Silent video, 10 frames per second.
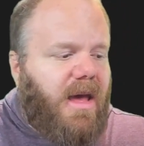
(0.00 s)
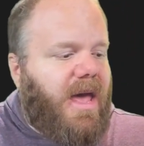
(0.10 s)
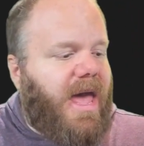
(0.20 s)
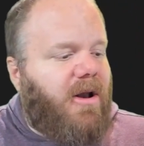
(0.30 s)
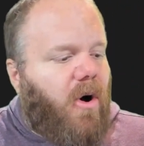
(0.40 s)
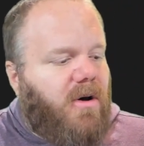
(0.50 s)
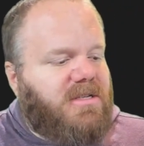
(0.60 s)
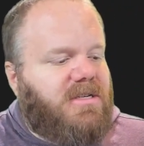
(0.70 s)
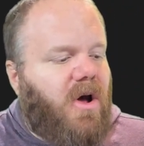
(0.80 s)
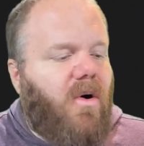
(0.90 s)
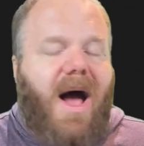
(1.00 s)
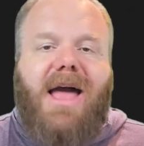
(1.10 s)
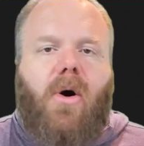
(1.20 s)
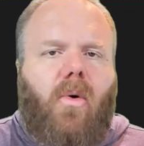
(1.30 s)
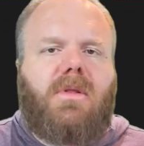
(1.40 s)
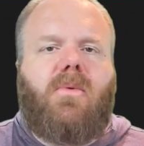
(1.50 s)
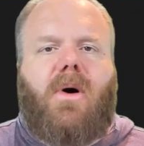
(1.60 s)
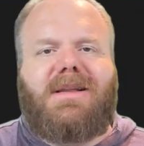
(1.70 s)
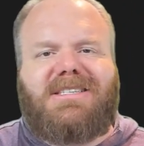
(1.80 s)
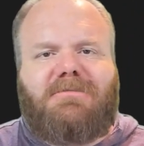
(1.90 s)
And also, I only
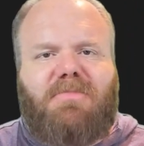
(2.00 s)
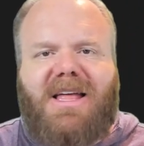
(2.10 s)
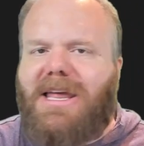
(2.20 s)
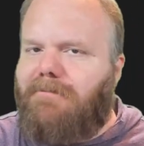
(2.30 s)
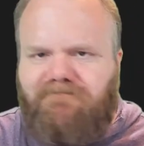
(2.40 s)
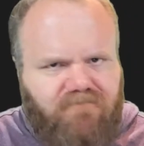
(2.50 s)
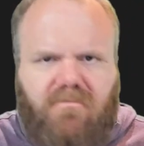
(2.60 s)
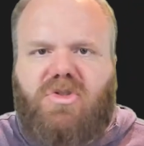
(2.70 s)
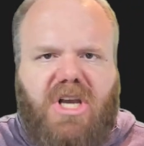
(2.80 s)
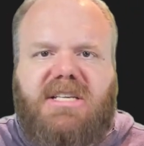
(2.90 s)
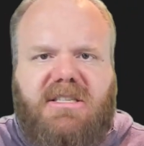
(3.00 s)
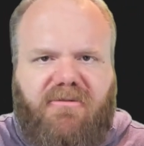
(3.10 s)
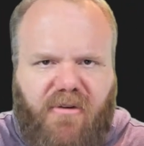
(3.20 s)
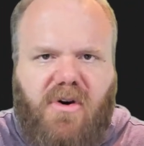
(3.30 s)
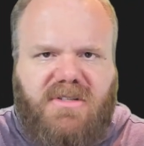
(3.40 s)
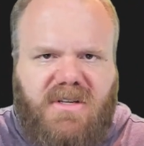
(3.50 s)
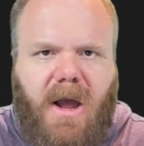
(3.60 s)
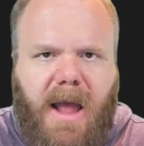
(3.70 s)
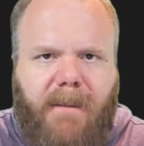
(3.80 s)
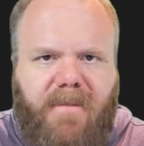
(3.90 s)
want to split it just the first
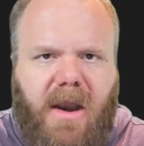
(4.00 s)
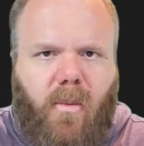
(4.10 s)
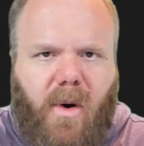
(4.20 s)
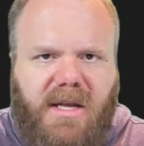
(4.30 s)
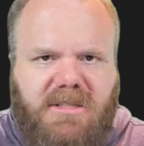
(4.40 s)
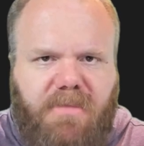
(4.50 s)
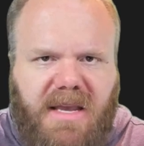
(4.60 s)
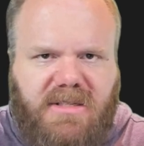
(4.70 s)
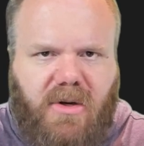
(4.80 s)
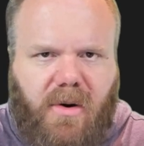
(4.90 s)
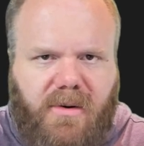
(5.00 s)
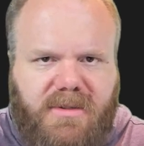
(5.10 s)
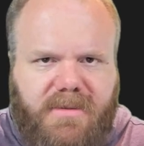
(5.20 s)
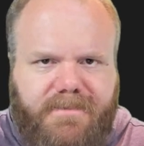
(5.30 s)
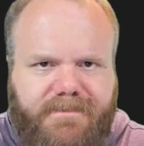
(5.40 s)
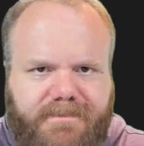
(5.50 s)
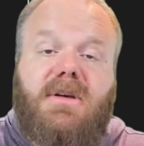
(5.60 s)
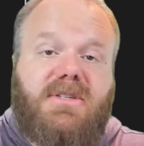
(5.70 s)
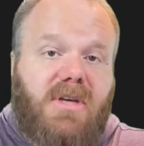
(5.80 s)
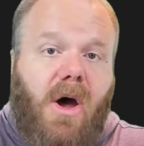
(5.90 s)
time that a white space occurs.
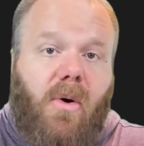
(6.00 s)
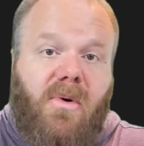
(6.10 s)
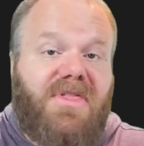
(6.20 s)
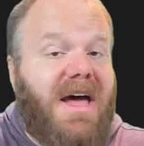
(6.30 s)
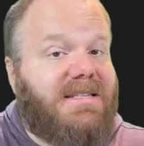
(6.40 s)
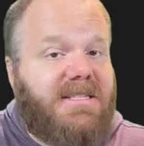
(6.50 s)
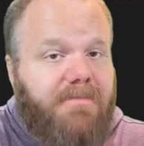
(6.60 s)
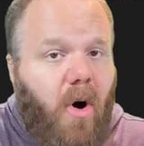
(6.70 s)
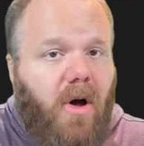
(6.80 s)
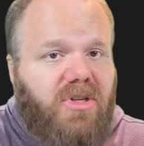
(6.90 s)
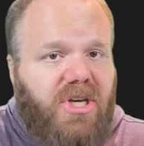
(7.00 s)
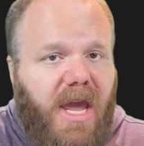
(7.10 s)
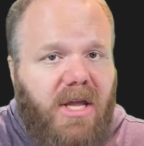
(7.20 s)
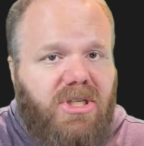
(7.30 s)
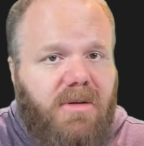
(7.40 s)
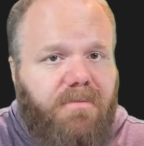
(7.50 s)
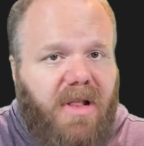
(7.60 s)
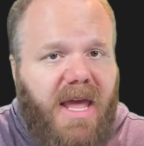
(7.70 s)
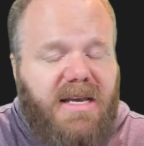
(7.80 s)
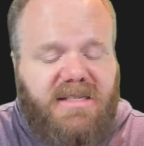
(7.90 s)
So with that small change in
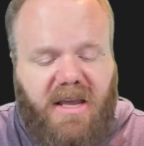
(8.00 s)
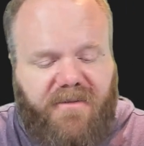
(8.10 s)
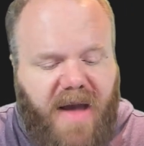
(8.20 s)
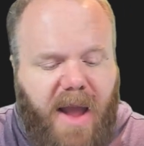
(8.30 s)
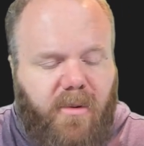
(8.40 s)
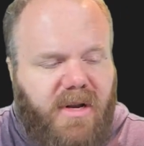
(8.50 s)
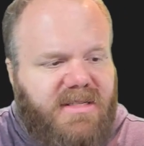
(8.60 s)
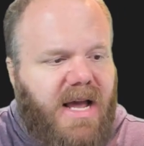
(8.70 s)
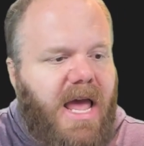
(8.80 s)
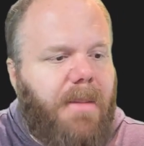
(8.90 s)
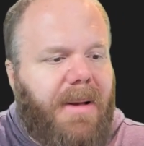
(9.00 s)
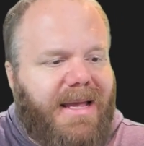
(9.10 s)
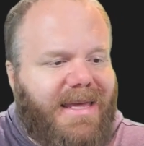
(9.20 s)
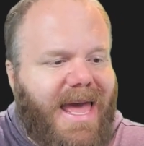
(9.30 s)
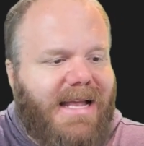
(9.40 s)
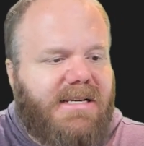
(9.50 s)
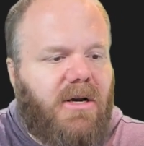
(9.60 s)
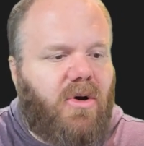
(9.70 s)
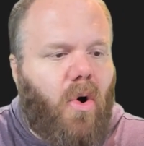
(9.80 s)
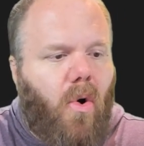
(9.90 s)
place, if I were to type get
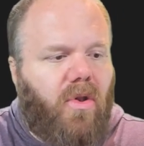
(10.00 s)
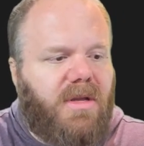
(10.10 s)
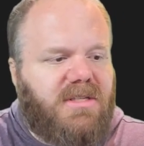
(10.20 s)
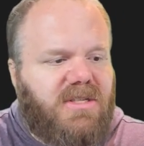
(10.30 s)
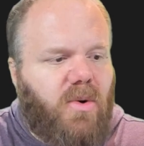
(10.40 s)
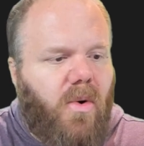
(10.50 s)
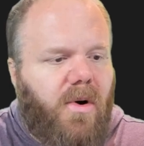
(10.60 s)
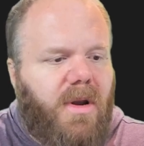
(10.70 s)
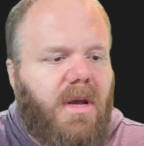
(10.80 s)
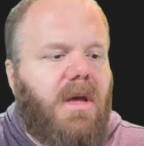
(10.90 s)
golden sword,